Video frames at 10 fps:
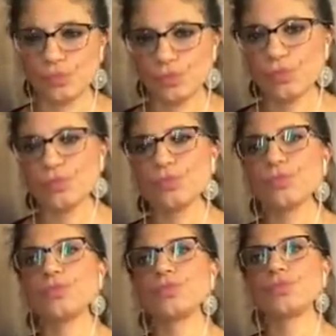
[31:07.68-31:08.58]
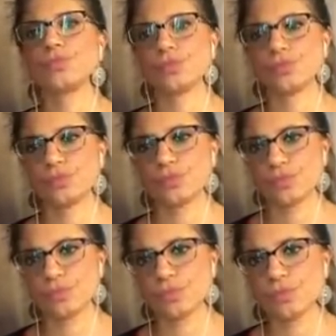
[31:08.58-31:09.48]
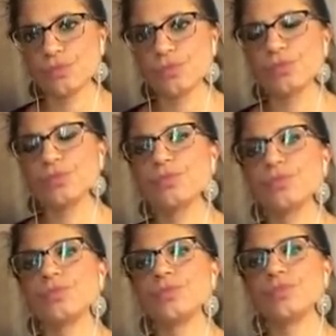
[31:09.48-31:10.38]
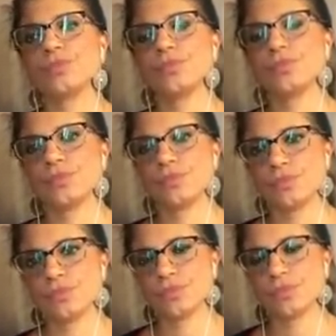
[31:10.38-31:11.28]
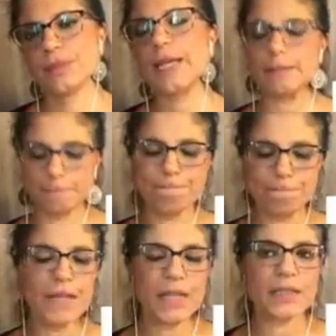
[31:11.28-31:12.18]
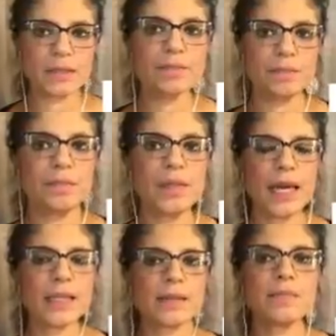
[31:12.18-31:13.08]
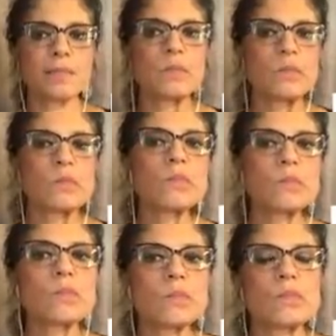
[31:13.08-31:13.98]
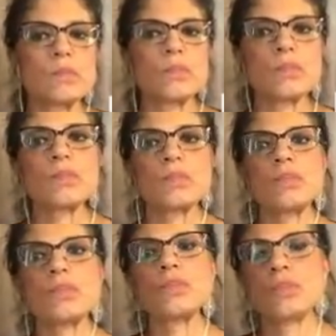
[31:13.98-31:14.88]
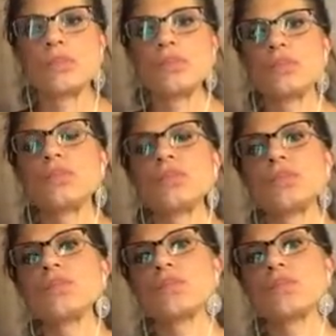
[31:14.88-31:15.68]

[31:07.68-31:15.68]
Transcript: The person shown says nothing.